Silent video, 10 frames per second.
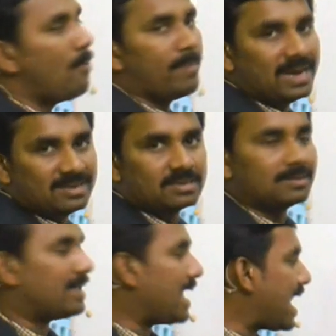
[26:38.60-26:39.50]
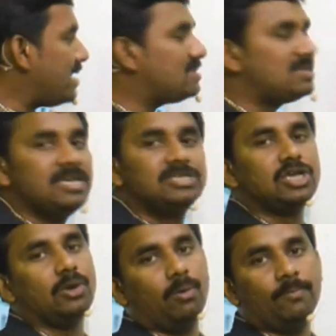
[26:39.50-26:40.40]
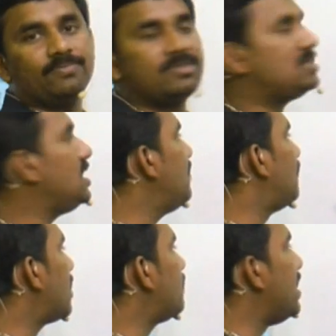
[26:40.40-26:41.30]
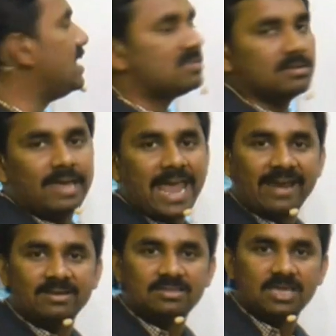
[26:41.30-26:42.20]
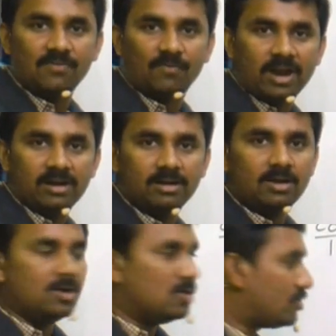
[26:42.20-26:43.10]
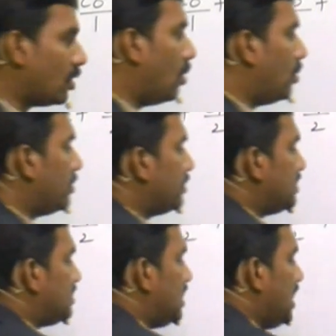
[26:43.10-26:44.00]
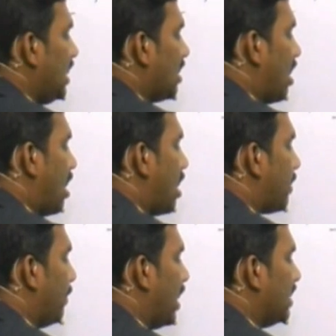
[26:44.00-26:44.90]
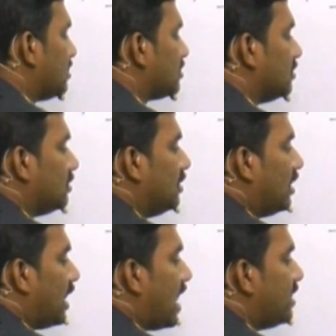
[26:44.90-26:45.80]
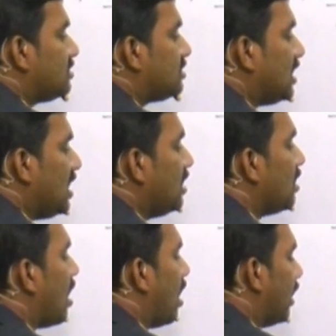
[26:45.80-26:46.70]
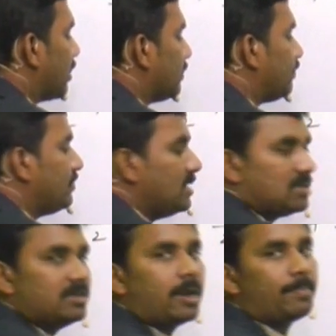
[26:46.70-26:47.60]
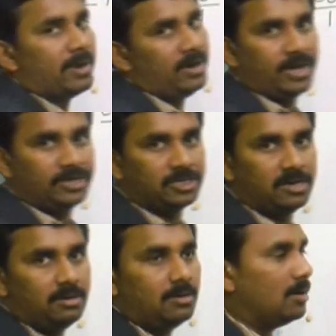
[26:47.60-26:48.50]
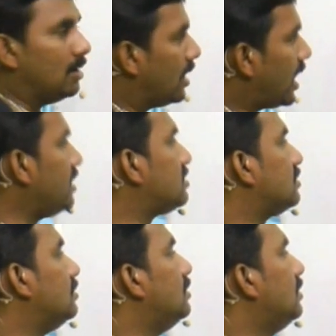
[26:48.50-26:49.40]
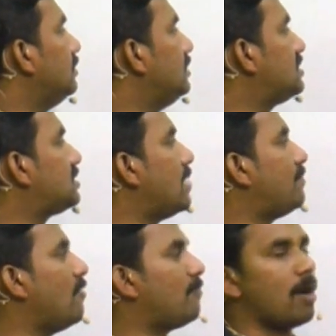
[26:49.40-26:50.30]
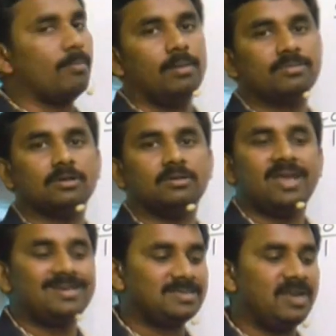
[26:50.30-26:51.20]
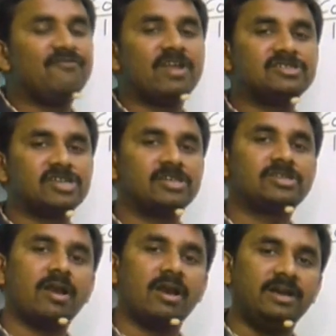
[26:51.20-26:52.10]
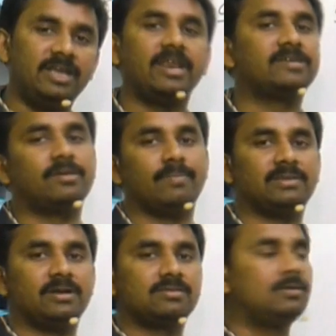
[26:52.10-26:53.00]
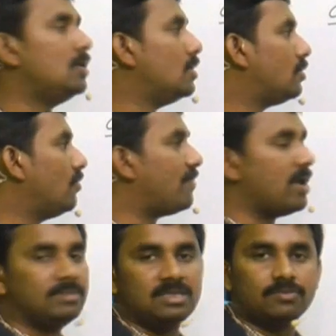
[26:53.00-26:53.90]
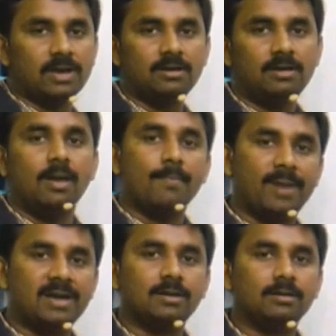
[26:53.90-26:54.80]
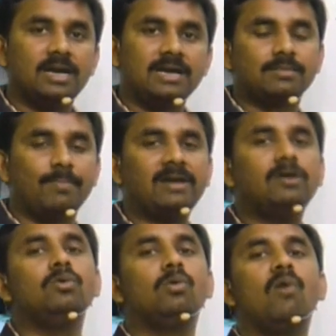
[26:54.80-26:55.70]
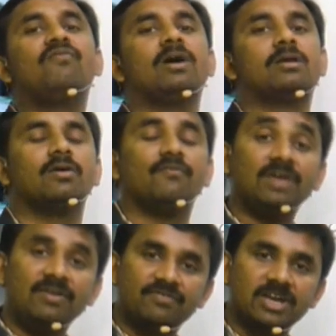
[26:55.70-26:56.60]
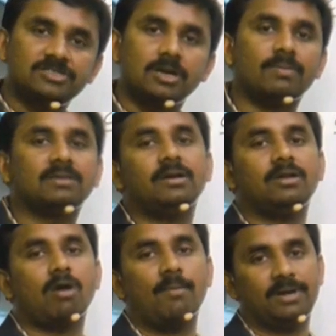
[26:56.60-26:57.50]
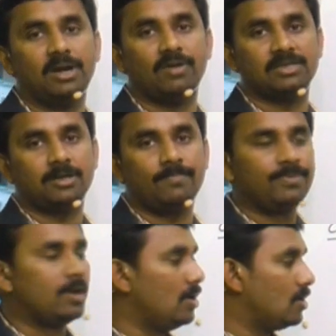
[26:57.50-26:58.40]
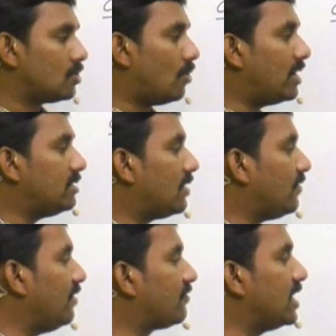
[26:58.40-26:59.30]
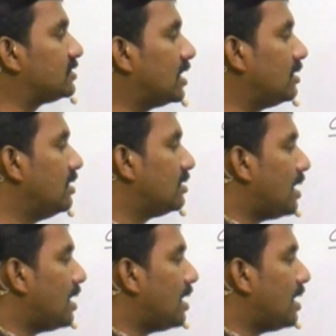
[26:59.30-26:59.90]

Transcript: means NC0, C1 means NC1, so CR means NCR. This is the representation. Hence, this type of problems, there is differentiation or integration methods to frame this one, but it's better to go for verification method in competitive exam. So what is that verification? The